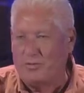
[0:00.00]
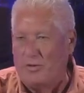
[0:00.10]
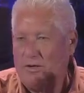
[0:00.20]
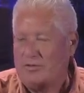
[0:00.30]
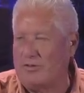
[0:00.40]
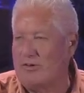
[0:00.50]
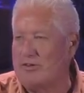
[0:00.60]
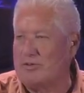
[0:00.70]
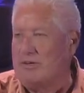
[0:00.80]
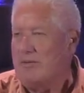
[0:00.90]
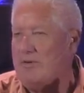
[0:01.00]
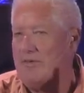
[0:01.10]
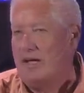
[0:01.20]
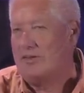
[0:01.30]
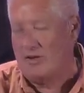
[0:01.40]
for trunk or treat. We've
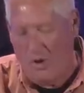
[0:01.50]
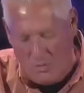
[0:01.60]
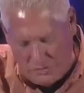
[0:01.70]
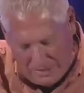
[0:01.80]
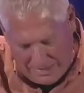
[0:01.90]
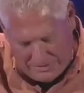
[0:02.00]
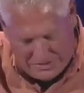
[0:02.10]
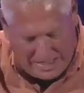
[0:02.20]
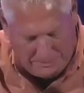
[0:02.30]
got the coat drive that's